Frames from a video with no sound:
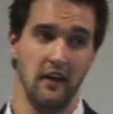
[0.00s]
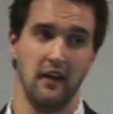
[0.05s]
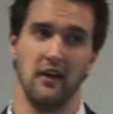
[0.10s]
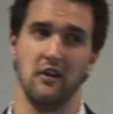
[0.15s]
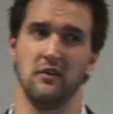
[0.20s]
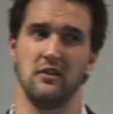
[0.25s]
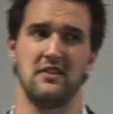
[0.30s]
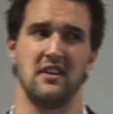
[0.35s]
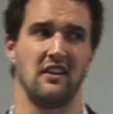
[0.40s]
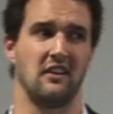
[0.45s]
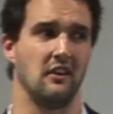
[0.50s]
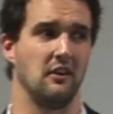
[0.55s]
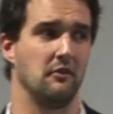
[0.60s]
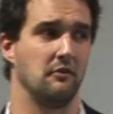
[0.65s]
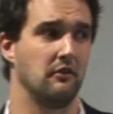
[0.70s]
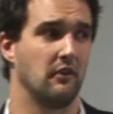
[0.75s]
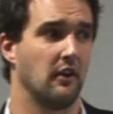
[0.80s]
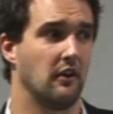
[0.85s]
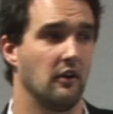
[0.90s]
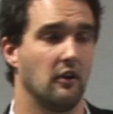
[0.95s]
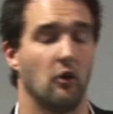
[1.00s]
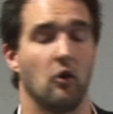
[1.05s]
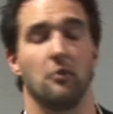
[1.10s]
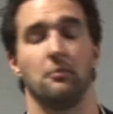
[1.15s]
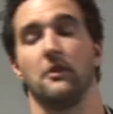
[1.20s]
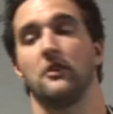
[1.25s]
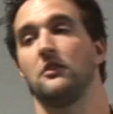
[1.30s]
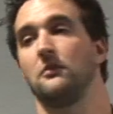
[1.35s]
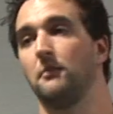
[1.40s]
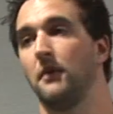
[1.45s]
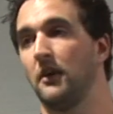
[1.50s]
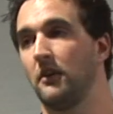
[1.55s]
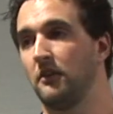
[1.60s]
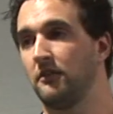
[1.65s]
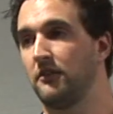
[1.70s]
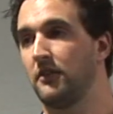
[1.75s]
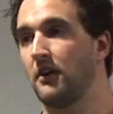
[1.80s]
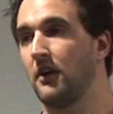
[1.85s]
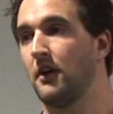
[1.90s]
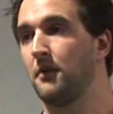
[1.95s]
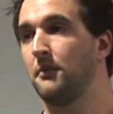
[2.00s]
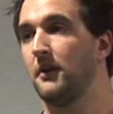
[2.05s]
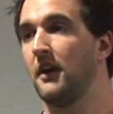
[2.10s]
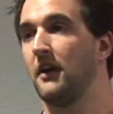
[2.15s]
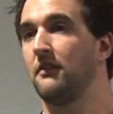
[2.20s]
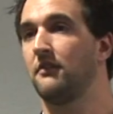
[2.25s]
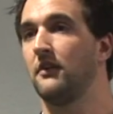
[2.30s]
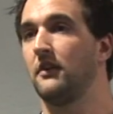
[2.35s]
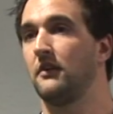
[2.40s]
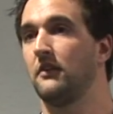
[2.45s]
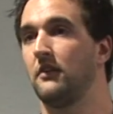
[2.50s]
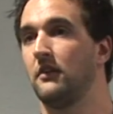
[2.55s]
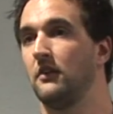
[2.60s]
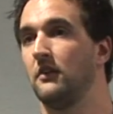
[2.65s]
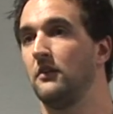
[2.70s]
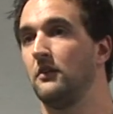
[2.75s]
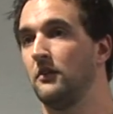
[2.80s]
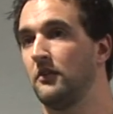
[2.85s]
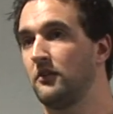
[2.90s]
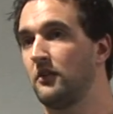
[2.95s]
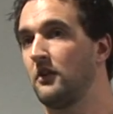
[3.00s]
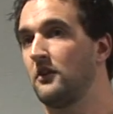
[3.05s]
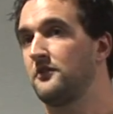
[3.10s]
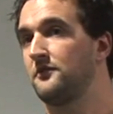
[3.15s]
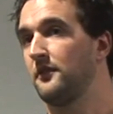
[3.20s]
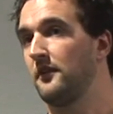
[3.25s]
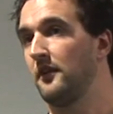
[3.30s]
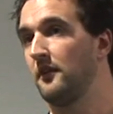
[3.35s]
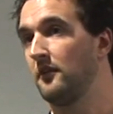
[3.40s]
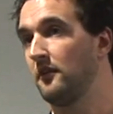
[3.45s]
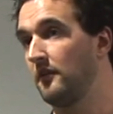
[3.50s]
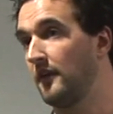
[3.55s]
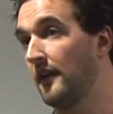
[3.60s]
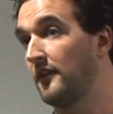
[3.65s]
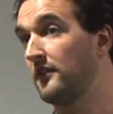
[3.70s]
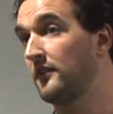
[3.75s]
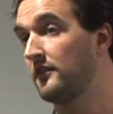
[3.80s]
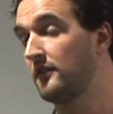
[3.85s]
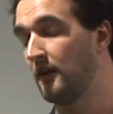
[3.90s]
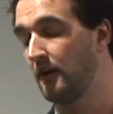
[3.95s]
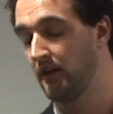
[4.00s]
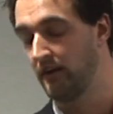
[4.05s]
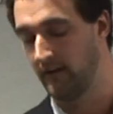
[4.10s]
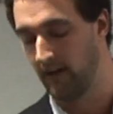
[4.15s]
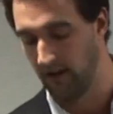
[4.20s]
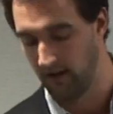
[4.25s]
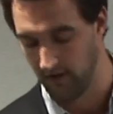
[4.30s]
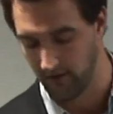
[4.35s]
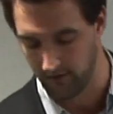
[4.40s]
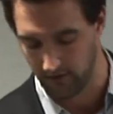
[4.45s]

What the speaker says: It would take an enormous amount of time and effort to search for the necessary data.